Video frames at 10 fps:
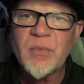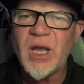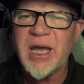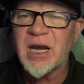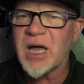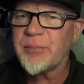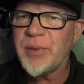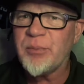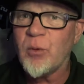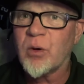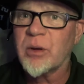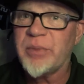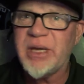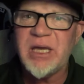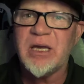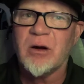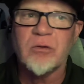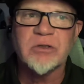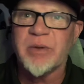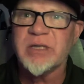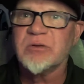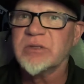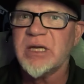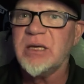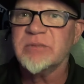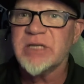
And a lot of people want to be on special teams.